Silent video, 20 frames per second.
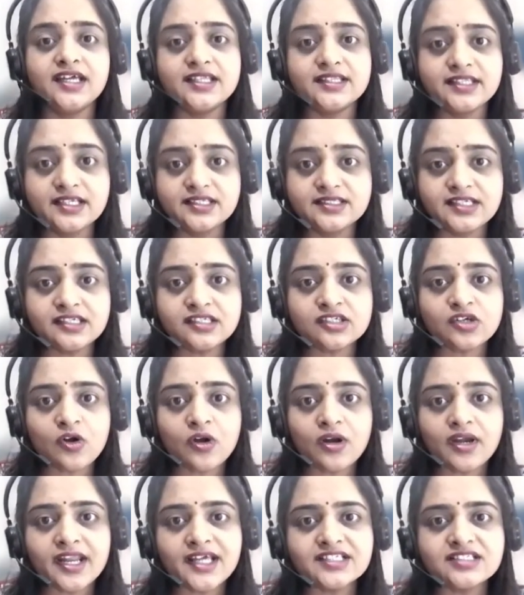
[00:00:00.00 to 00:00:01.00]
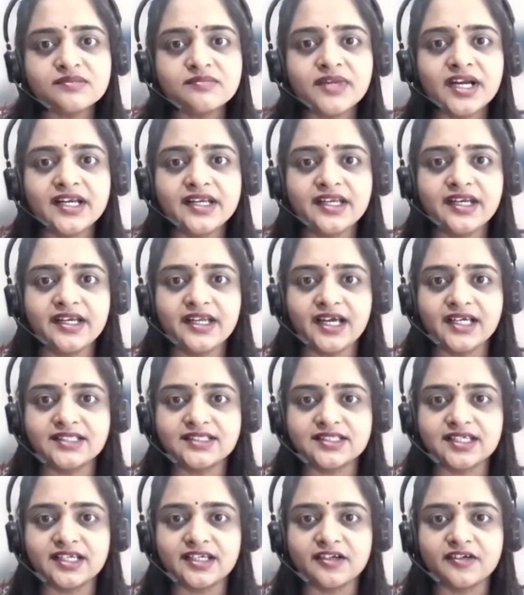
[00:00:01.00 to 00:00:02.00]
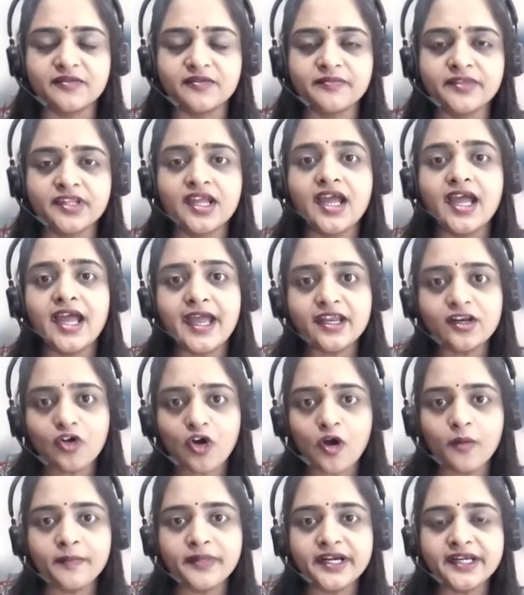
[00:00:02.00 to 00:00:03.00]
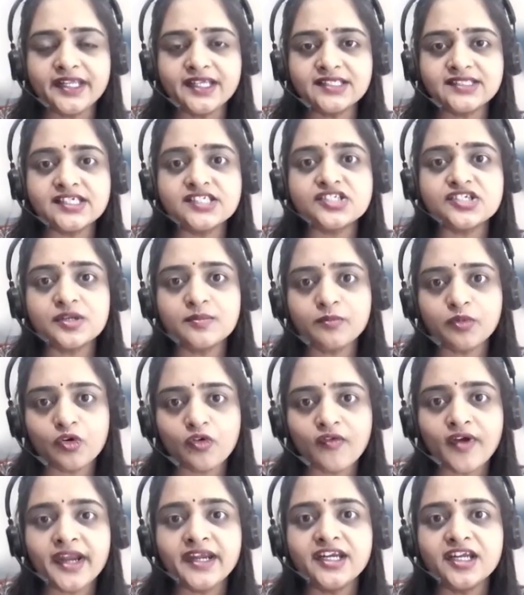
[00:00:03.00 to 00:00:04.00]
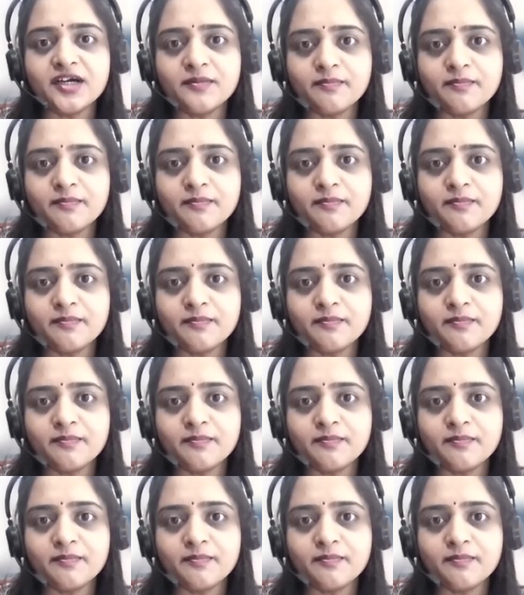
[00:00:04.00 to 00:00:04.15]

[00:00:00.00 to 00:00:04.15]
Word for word: this is called as multitasking an operating system provide the